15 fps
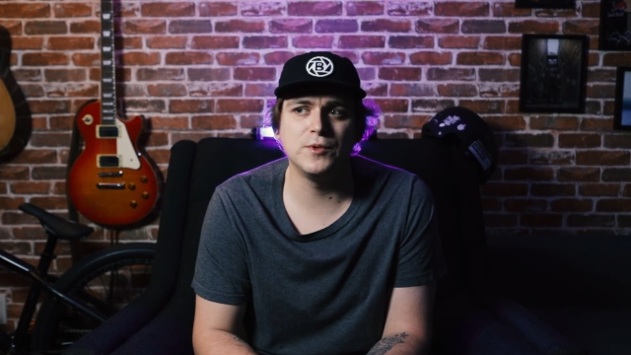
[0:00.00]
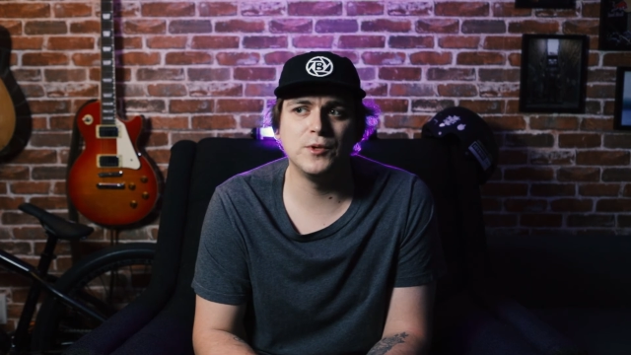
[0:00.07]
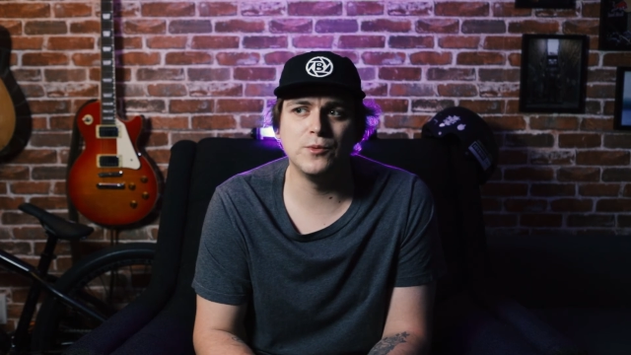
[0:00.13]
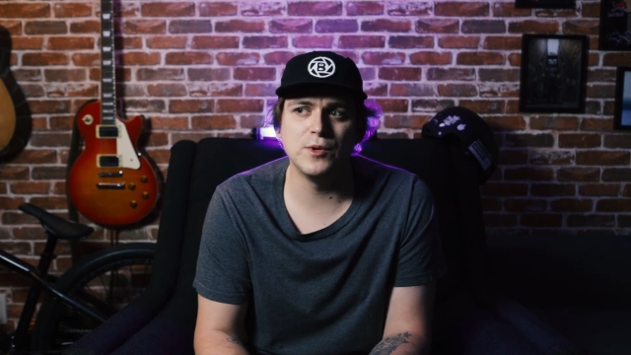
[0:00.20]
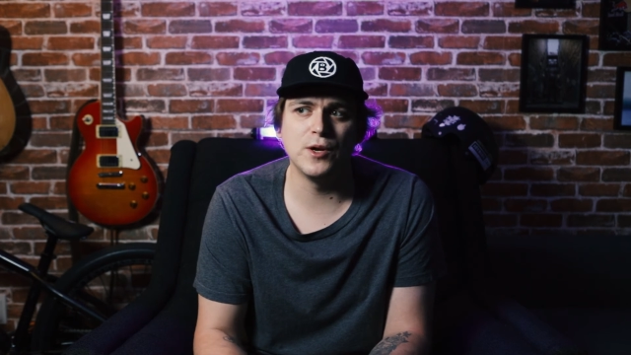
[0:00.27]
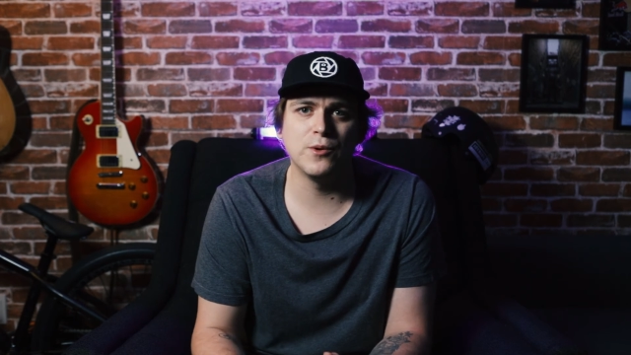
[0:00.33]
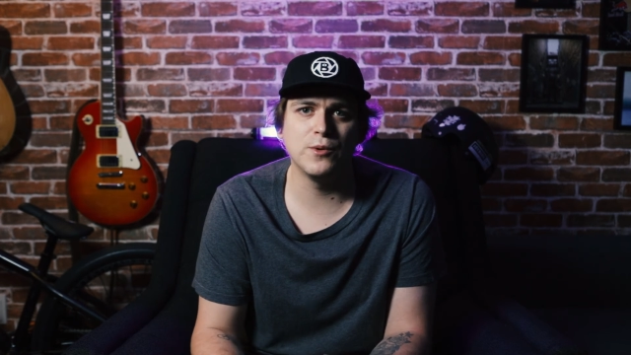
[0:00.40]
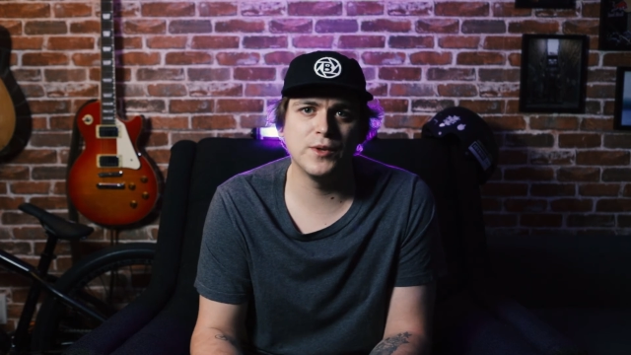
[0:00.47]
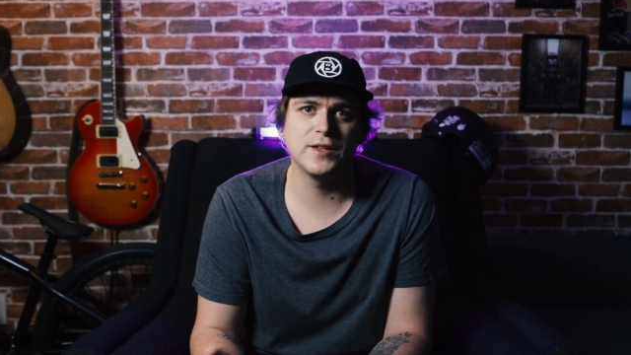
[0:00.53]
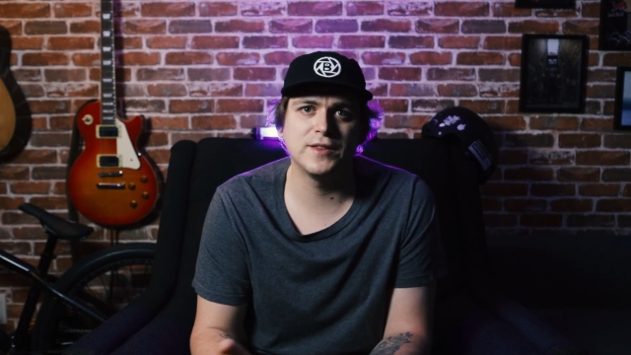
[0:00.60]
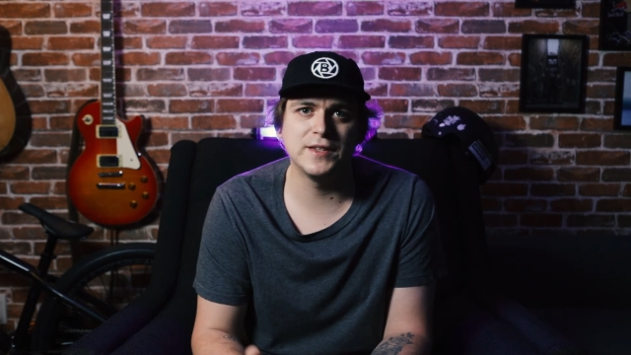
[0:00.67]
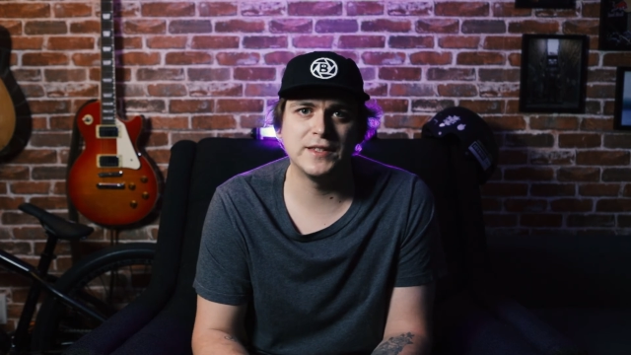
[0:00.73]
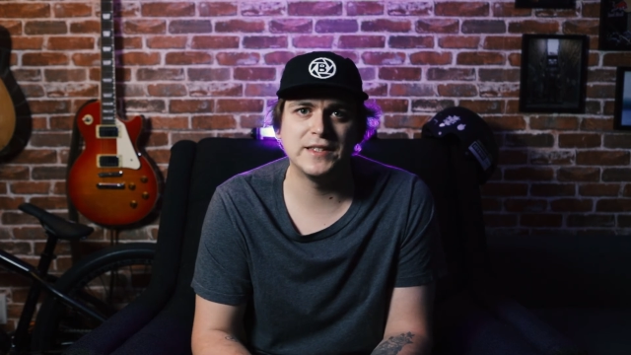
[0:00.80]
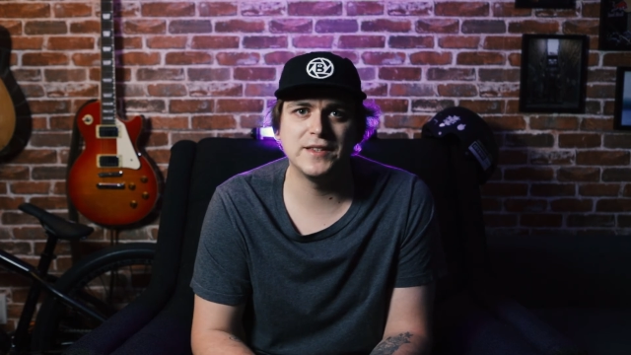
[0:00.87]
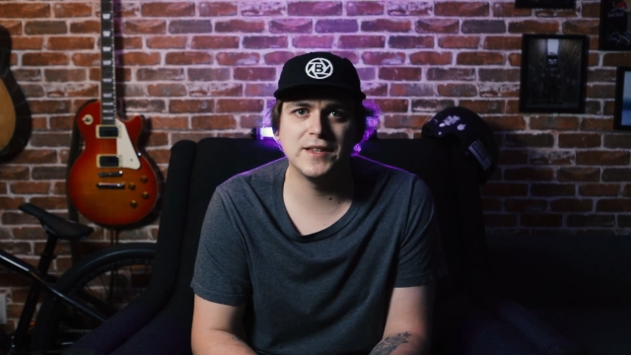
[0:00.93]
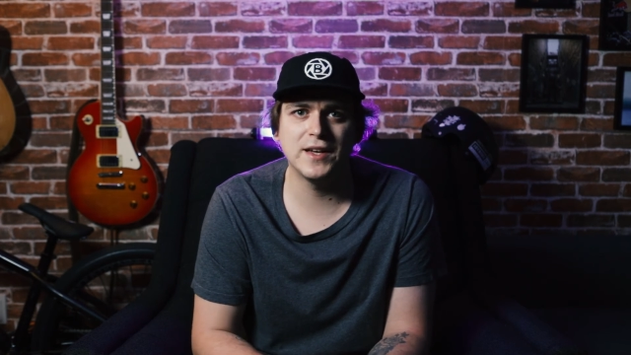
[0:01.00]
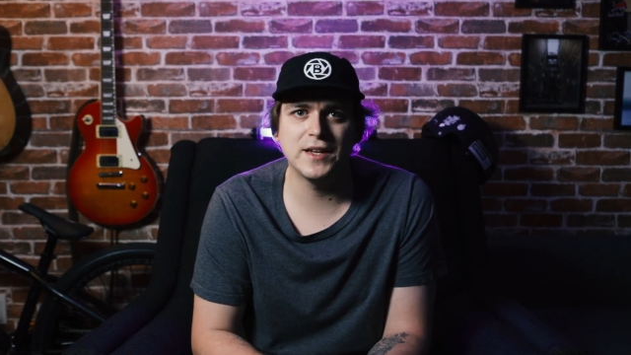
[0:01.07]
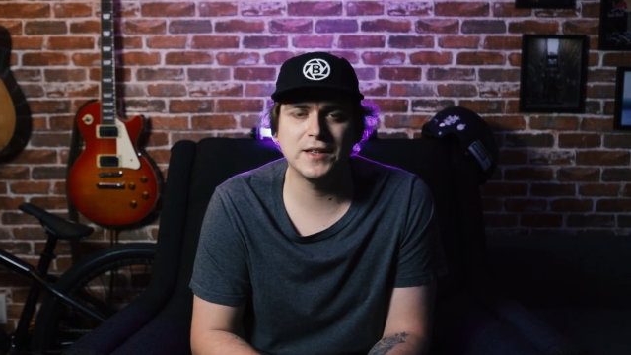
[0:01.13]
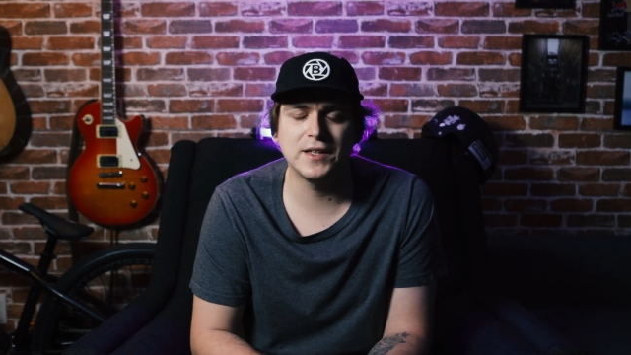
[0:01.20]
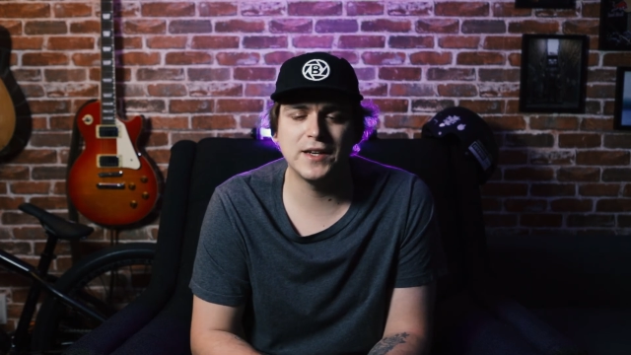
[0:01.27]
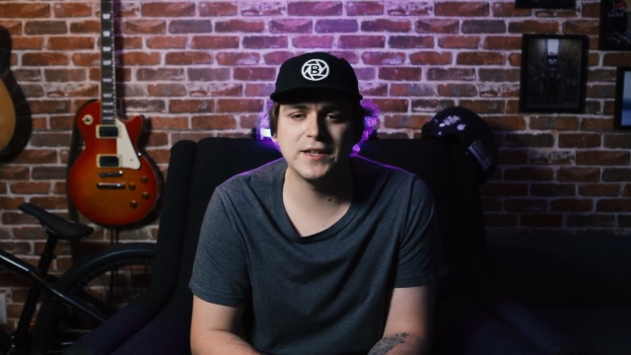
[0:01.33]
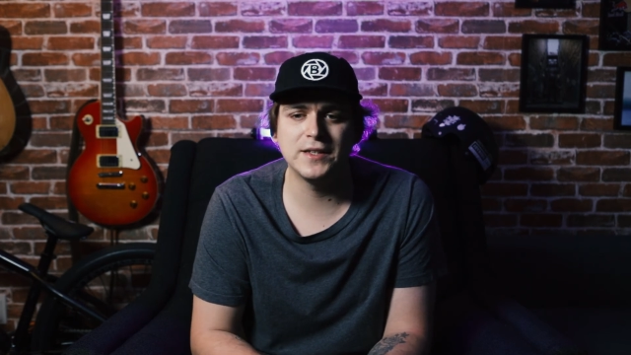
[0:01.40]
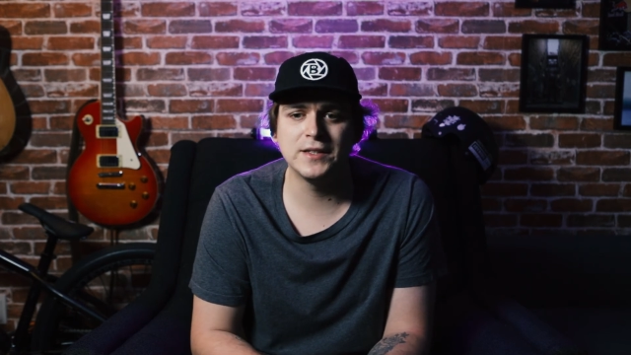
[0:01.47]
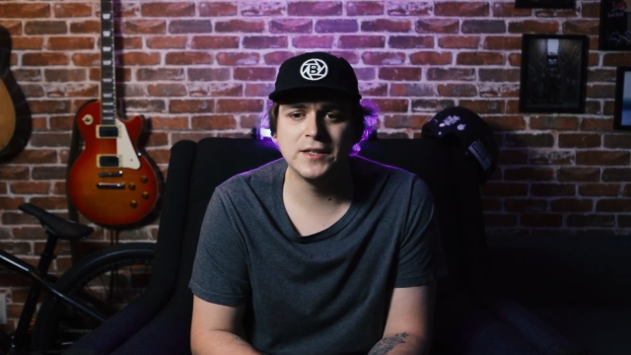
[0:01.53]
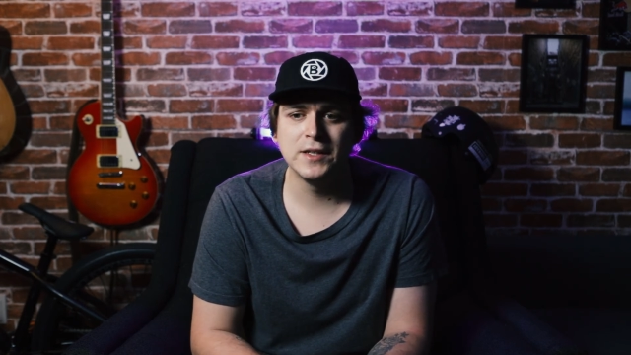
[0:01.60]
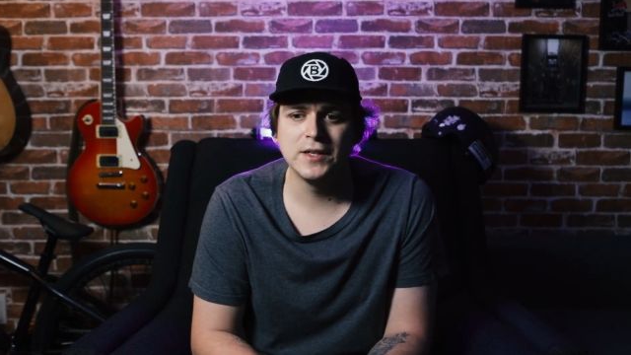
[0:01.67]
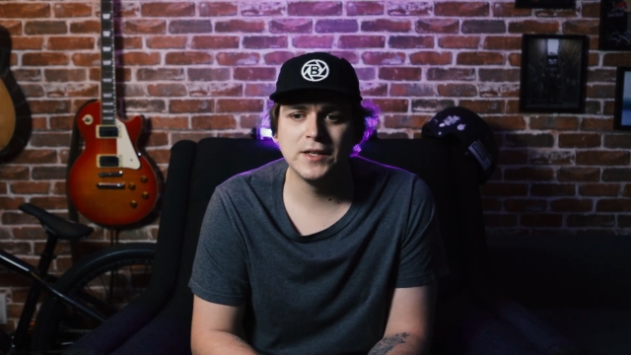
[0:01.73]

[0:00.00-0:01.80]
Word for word: you know that they did that line.